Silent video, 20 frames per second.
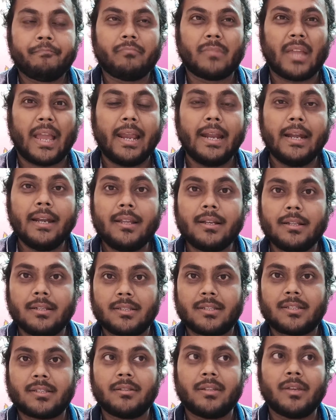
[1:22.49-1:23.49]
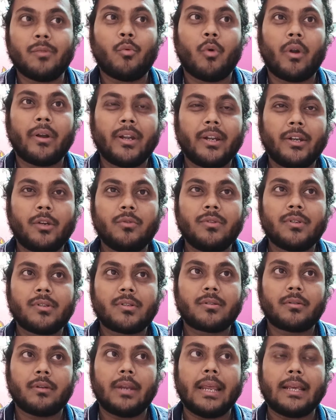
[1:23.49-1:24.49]
the Indians, they wanted to
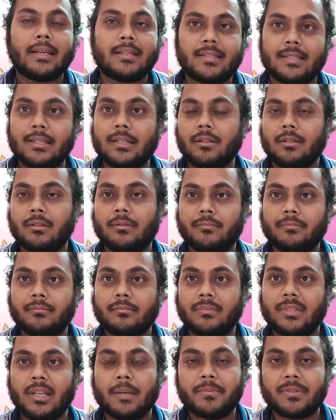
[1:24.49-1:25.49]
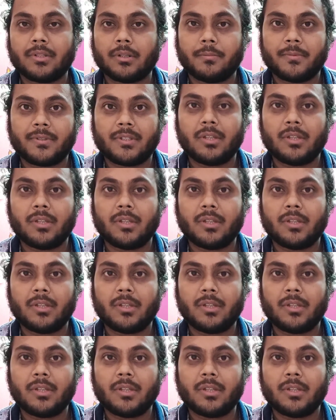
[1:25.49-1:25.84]
just exile themselves.